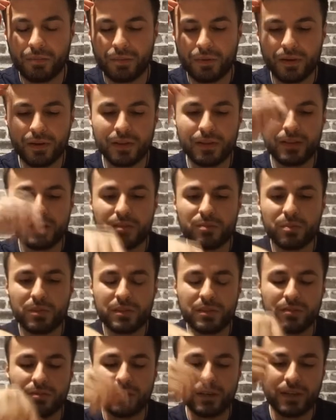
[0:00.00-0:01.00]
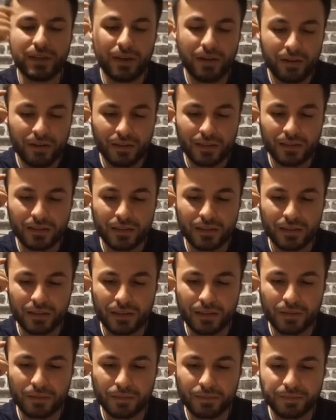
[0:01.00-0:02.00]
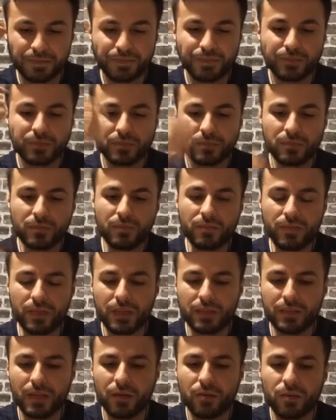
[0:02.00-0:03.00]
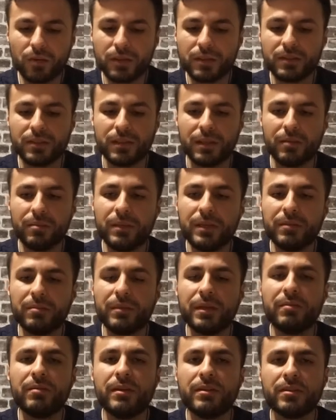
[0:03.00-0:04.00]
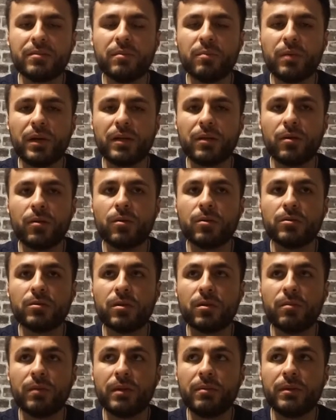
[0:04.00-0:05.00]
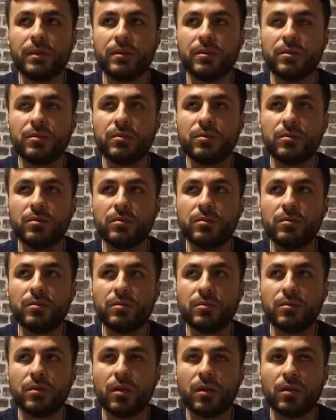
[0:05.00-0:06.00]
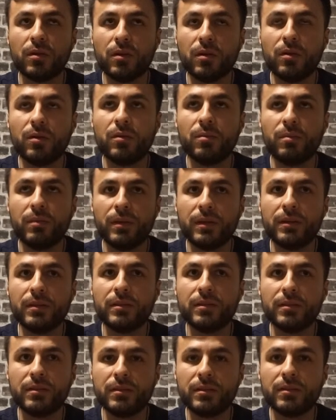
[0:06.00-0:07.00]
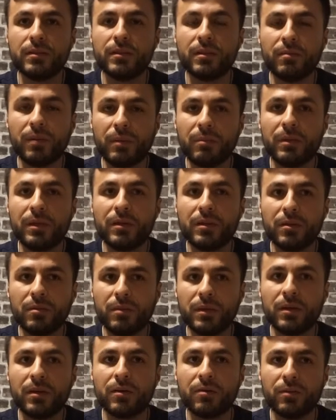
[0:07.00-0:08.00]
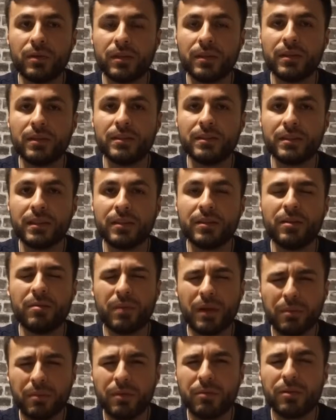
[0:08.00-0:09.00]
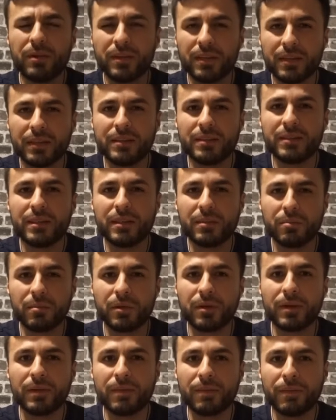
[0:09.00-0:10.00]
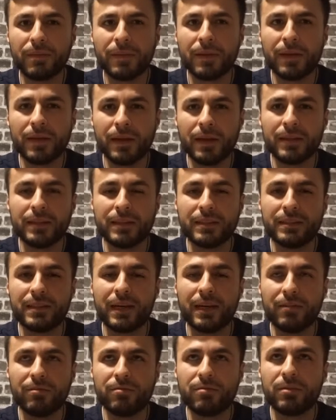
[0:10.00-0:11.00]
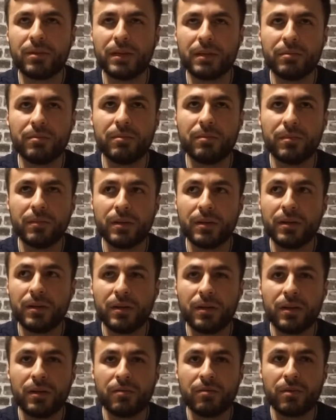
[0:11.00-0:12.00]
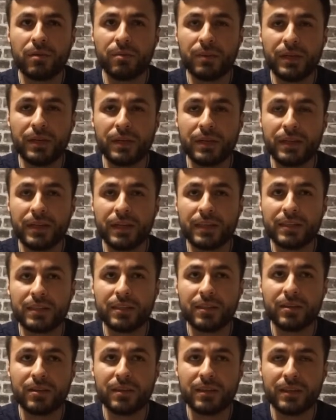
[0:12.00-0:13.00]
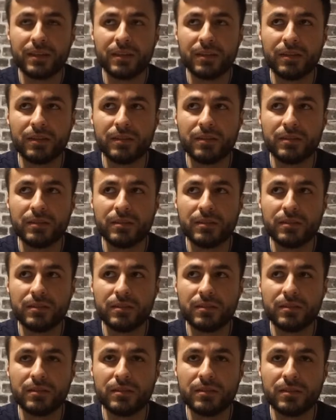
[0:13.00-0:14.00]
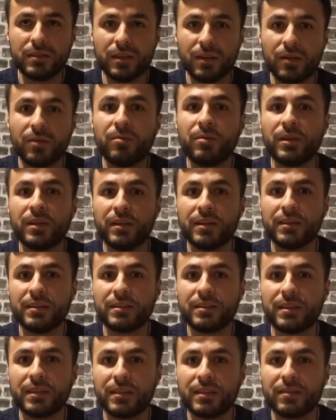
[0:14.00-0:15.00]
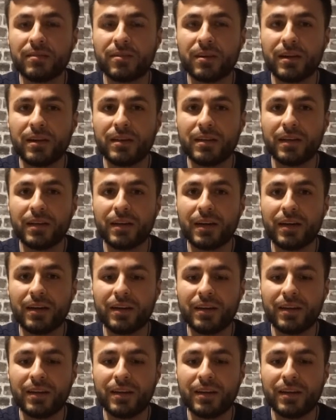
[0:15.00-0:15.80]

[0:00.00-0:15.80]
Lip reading: But this specific area is like not wanting to admit maybe some of my goals are maybe a little bit, they might be a little bit unrealistic. They might be realistic, but the time frame for me to get there is unrealistic, right? Like